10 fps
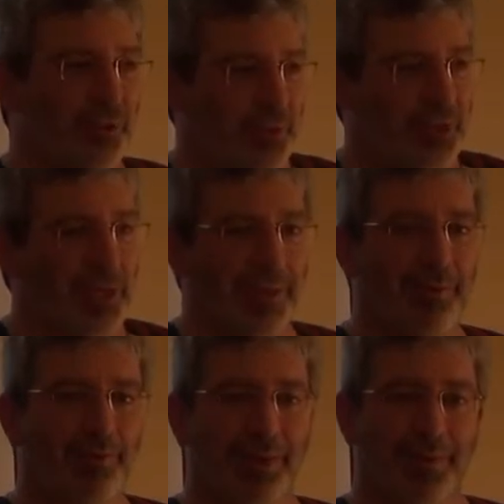you would check
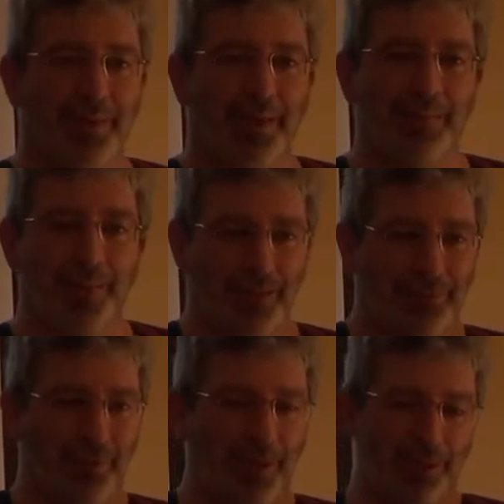it right then
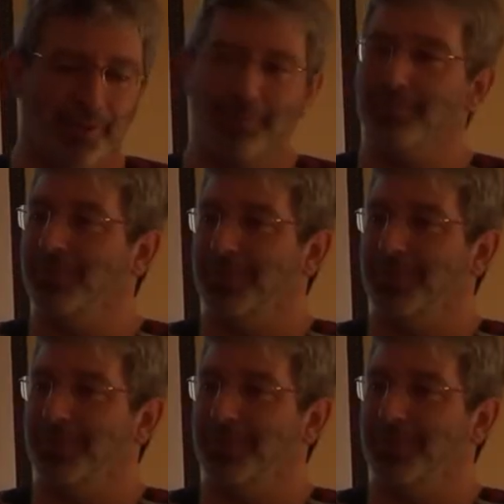because you had,